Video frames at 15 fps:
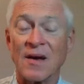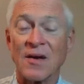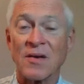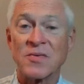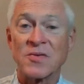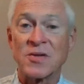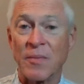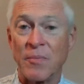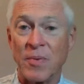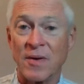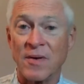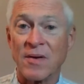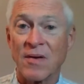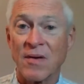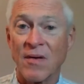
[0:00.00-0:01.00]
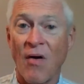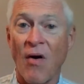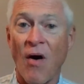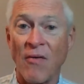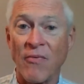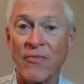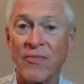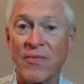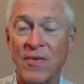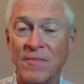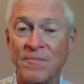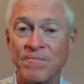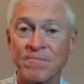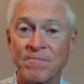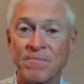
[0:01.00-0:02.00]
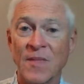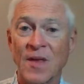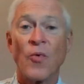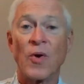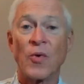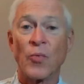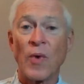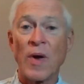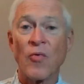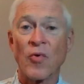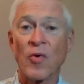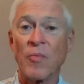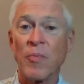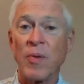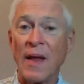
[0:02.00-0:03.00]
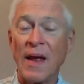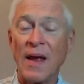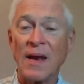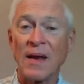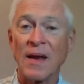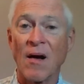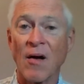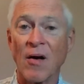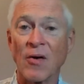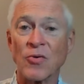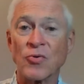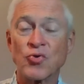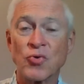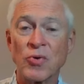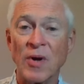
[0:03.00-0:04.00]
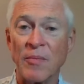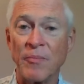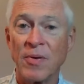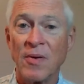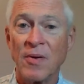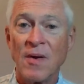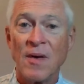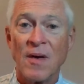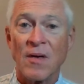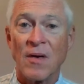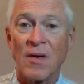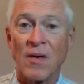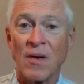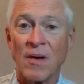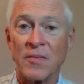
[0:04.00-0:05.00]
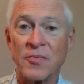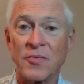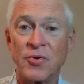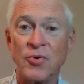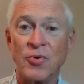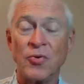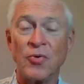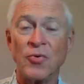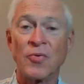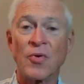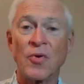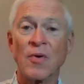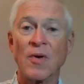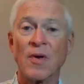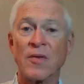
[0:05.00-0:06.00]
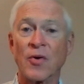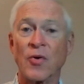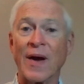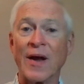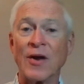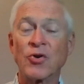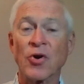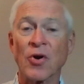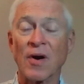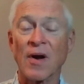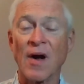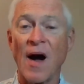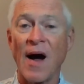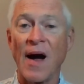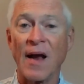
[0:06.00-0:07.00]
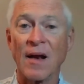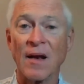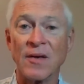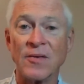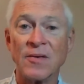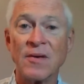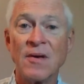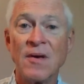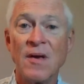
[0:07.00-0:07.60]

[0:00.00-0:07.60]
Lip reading: ship it off. When we were planning our trip to the Grand Turk Island,